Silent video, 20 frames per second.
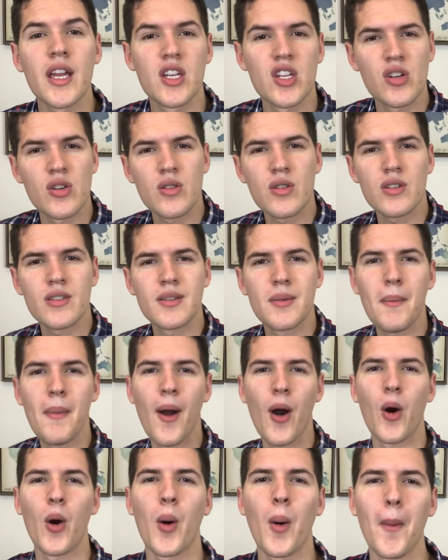here
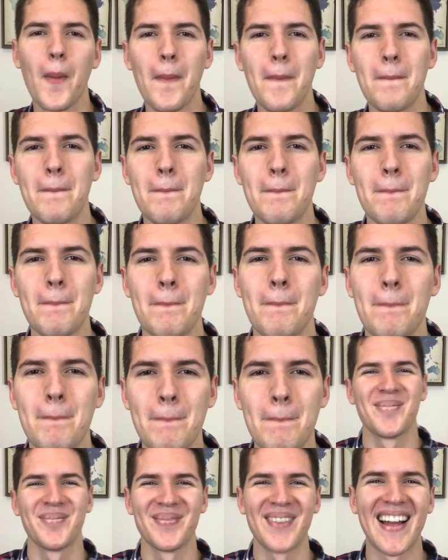tomorrow.
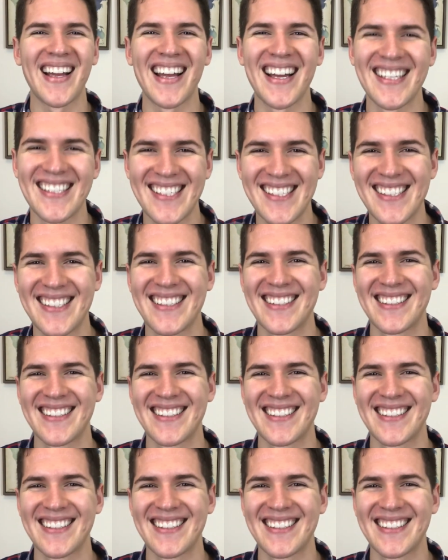Bye, guys.